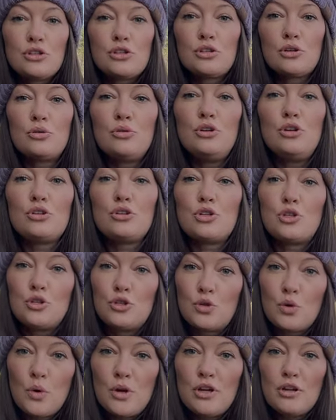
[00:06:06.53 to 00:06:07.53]
So your
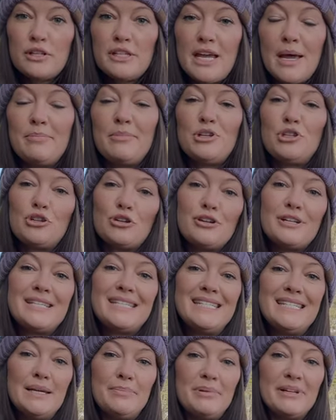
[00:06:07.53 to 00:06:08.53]
soil temperature
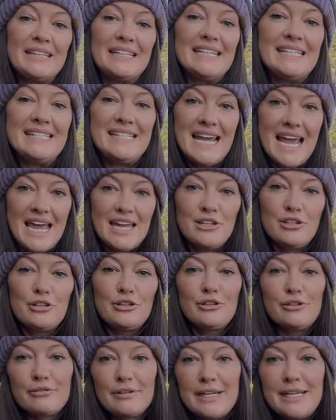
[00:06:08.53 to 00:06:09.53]
is typically 10
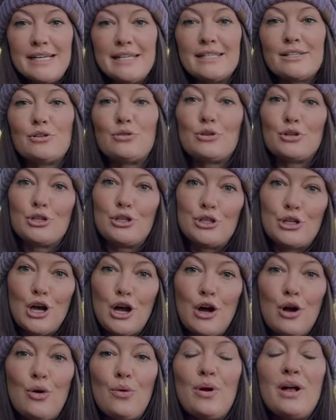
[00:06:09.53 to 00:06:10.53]
degrees or
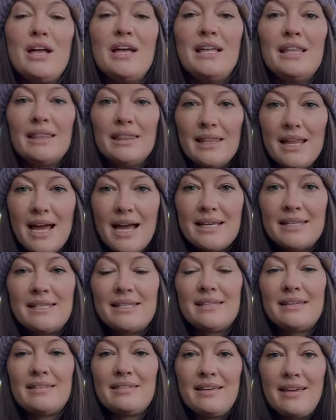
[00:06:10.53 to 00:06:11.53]
so
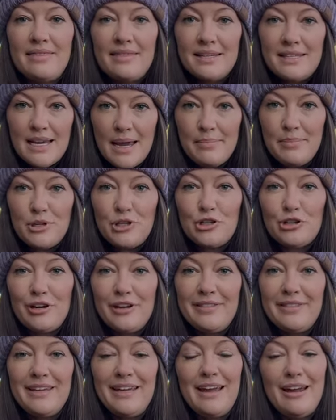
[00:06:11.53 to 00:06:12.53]
less than the temperature
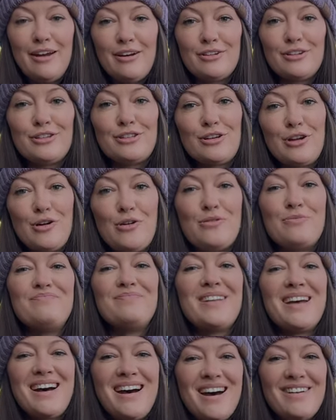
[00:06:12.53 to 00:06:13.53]
in the air. So
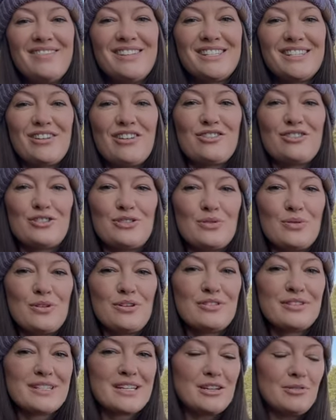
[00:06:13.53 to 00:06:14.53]
obviously our
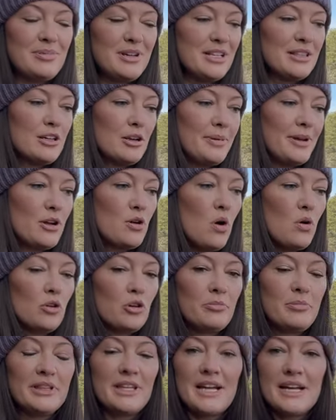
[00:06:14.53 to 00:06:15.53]
soil is going to be a little bit
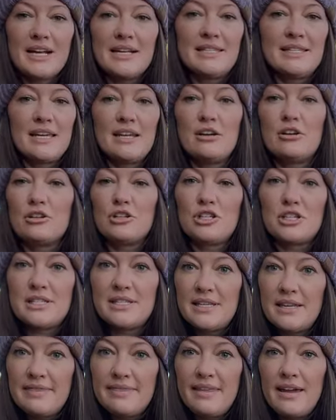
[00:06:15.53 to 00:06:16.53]
colder, but like I said, it'll
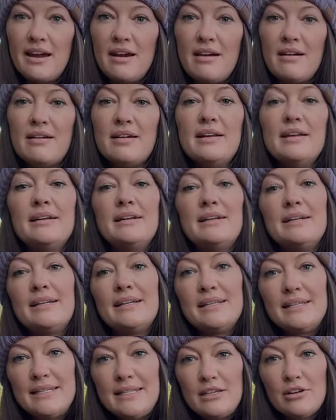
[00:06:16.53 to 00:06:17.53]
just sit there
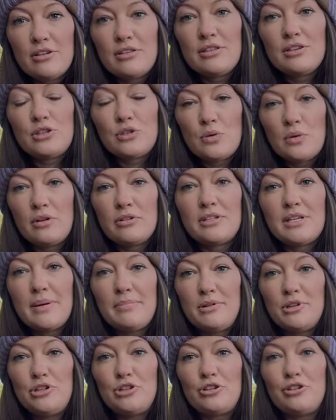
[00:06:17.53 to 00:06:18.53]
until the soil
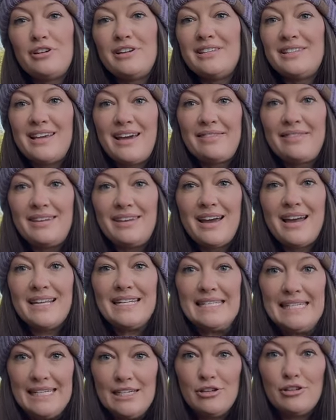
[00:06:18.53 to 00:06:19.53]
temperature is at the
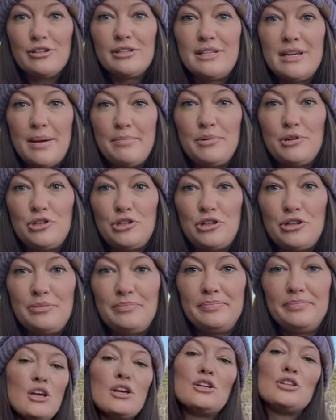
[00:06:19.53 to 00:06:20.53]
ideal
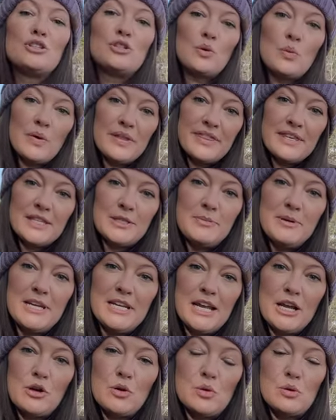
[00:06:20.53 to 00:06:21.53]
temperature. So with this
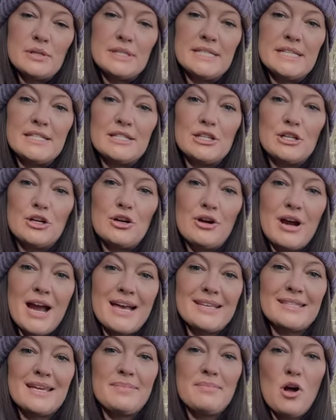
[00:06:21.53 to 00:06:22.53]
being a cool season
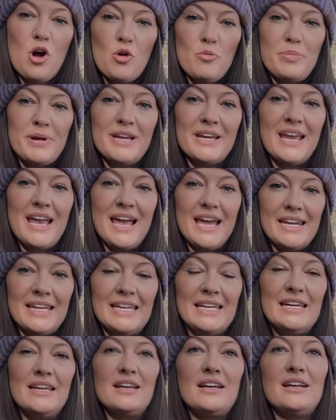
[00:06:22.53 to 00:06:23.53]
grass, I'm hoping
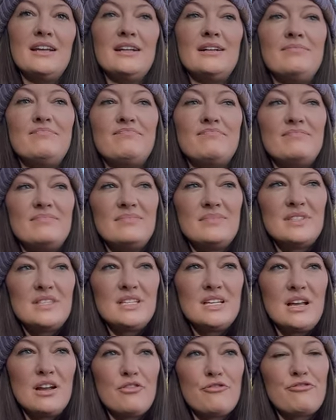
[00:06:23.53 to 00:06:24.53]
any
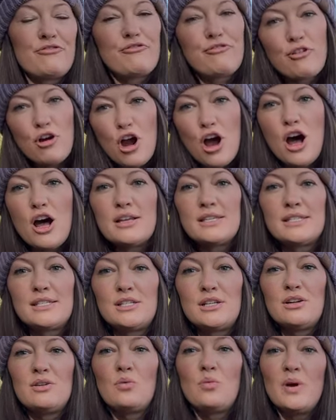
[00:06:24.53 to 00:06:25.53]

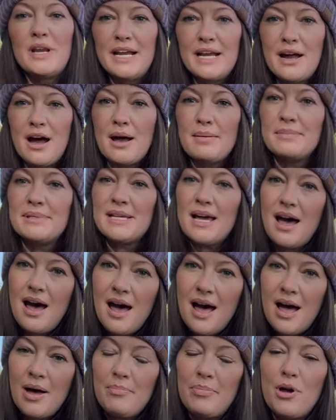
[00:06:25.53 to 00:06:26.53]
frost when it comes
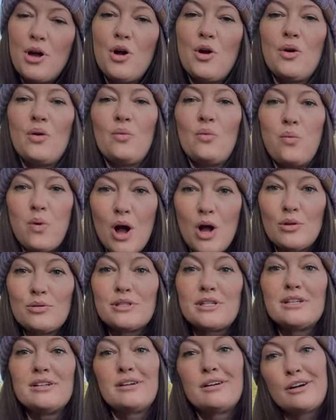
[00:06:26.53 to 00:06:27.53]
up
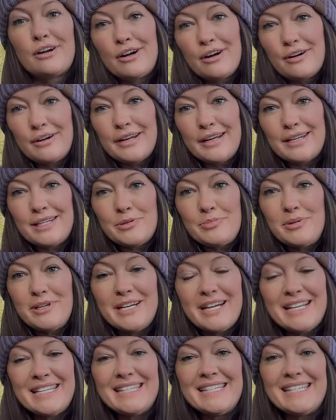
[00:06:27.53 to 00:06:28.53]
won't hurt it
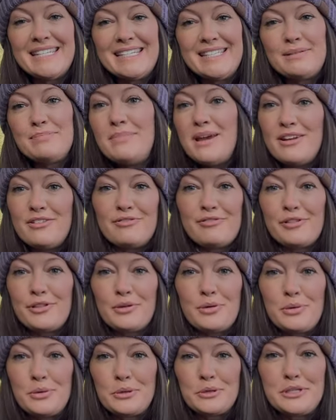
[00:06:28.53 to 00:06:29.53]
because it's meant for
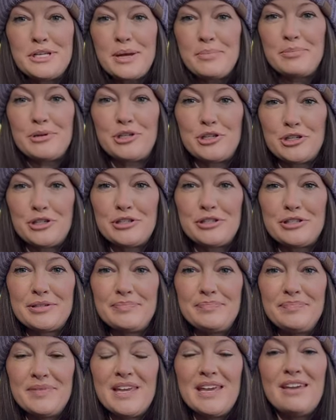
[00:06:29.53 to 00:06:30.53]
the cooler temperatures.
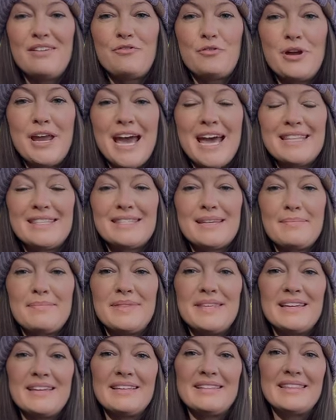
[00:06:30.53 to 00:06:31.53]
If we had
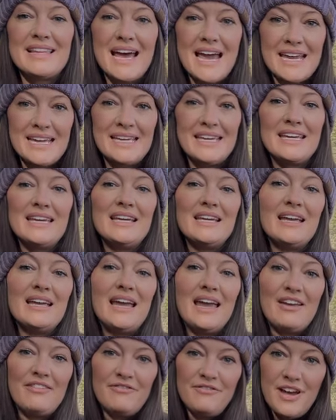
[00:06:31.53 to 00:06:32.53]
something like
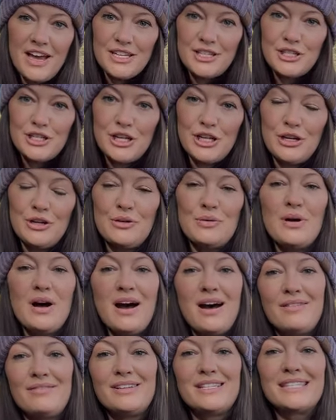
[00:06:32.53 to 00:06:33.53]
a fescue,
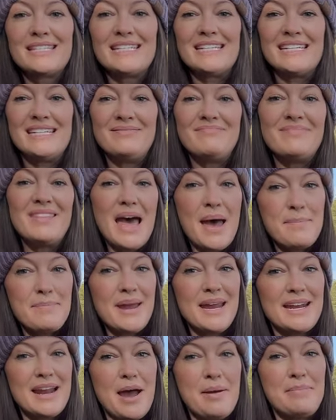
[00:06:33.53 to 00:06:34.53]
obviously that
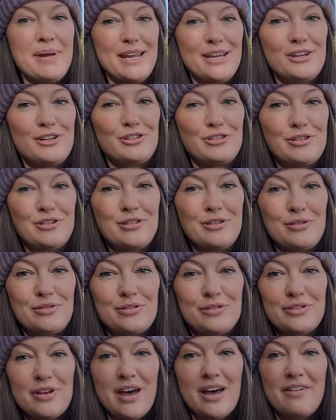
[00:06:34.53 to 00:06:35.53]
may not make it during
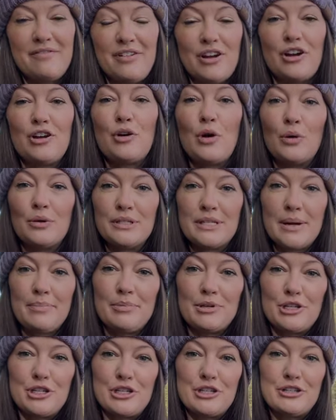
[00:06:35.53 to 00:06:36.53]
those uh, very cold
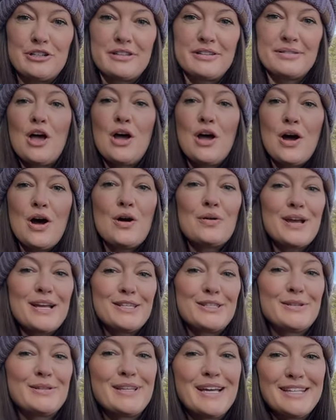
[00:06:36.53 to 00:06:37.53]
temperatures.
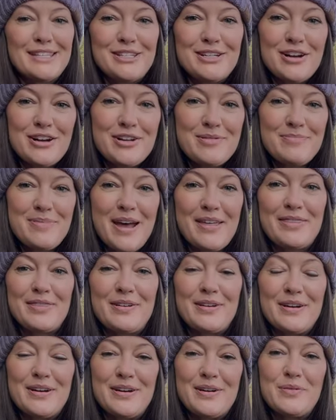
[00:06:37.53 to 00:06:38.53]
Okay, so let's talk about
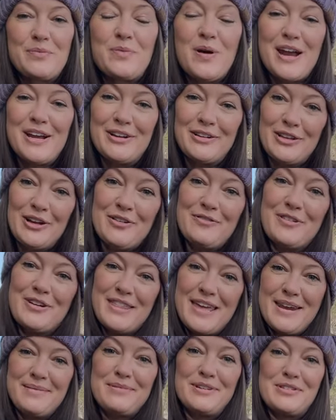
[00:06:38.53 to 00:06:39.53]
the white clover
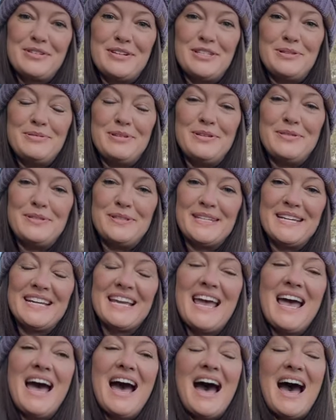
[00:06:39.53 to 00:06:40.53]
that I'm going to be
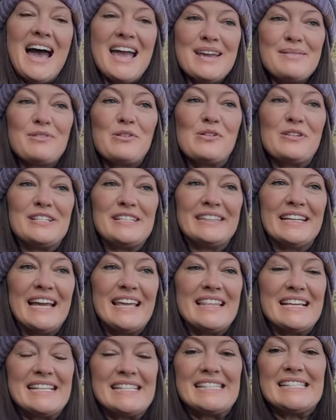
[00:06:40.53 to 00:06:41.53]
using. I am going to
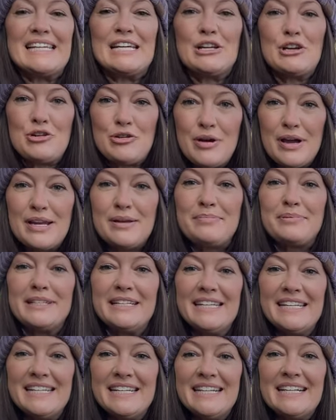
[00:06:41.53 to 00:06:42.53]
lay this
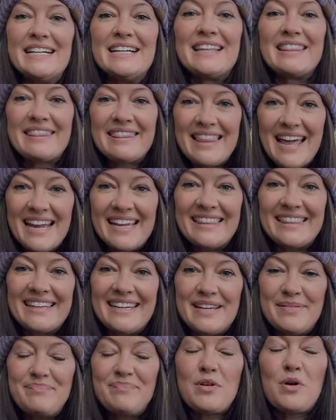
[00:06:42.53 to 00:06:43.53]
incredibly
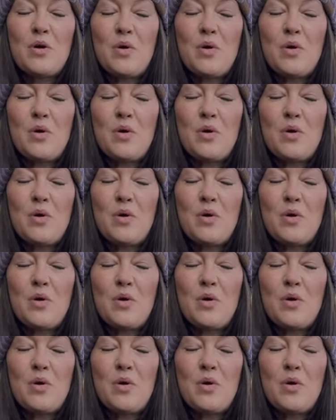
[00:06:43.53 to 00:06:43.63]
lightly.